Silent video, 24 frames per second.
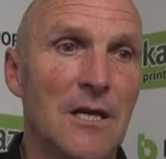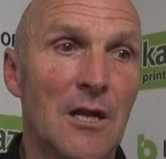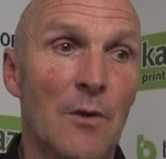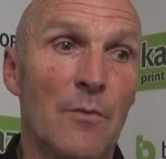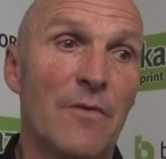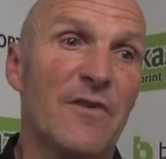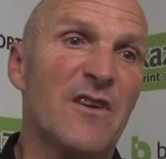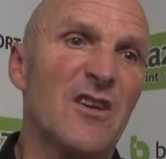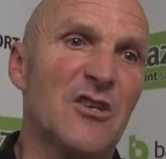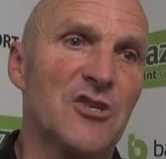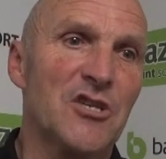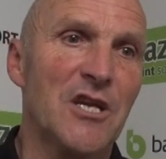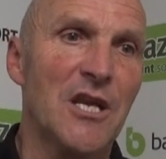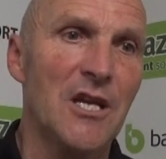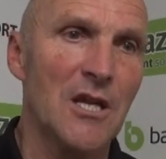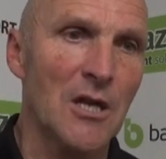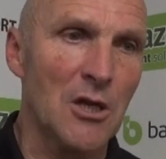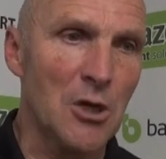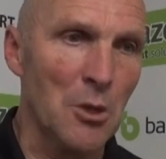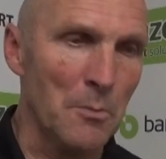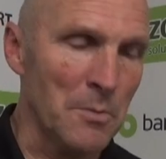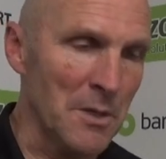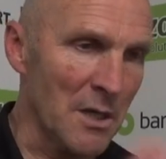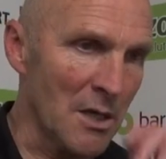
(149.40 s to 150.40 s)
we
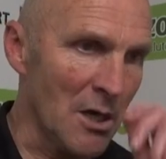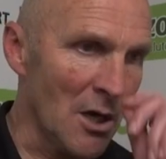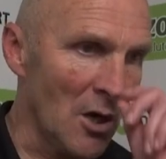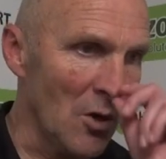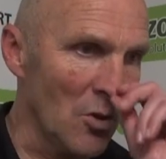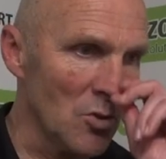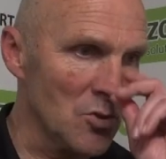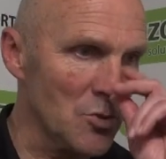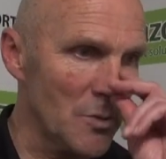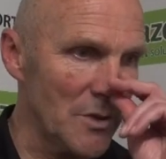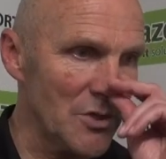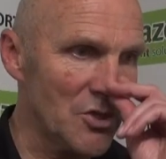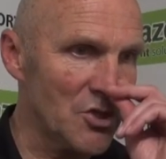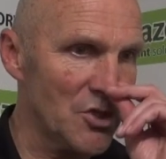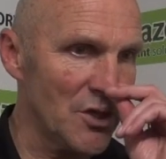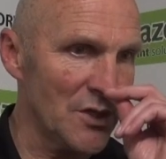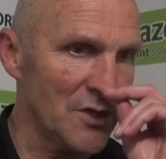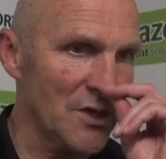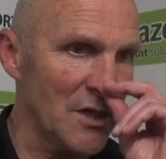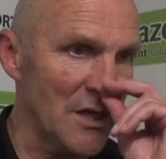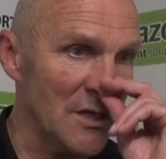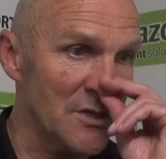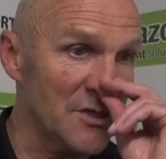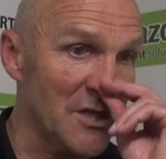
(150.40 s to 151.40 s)
conceded a couple of goals, which
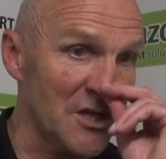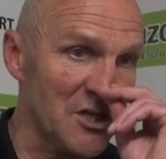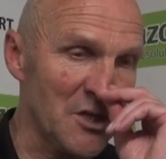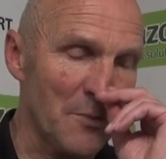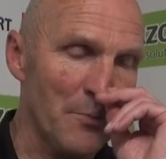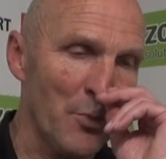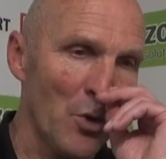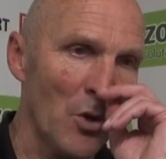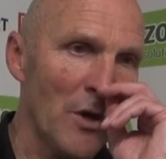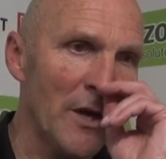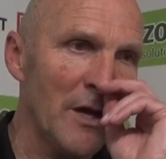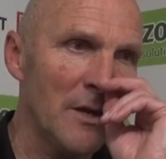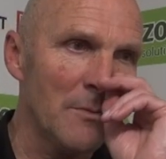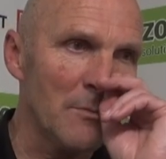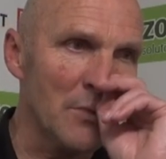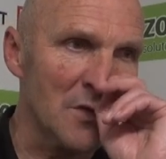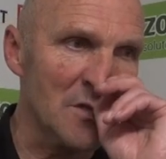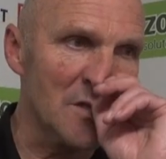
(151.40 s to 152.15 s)
is disappointing.